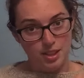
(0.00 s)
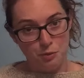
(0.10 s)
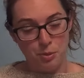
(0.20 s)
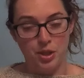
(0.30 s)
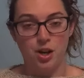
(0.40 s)

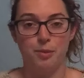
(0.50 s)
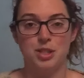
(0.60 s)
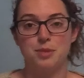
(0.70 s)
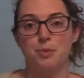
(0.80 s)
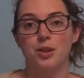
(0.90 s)
them in the
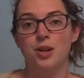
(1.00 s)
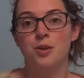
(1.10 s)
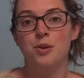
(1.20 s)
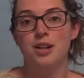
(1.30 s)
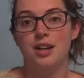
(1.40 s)
comments
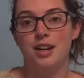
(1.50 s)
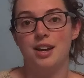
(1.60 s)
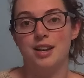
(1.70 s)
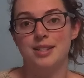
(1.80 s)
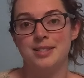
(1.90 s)
below.
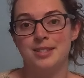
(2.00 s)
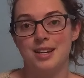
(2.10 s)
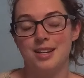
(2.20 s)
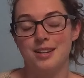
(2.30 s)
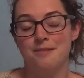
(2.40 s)
And
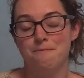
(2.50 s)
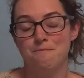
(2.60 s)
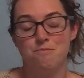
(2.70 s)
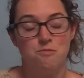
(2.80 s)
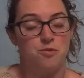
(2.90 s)

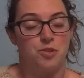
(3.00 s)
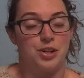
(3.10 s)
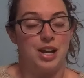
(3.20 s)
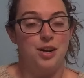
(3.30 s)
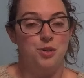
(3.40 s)
for
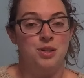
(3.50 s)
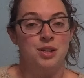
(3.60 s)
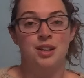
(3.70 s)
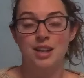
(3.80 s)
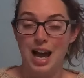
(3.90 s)
now,
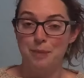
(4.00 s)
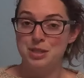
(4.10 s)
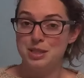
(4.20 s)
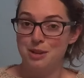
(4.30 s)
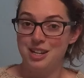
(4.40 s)
happy
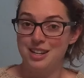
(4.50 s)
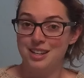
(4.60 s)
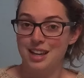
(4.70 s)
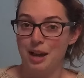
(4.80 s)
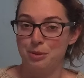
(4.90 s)
spinning, happy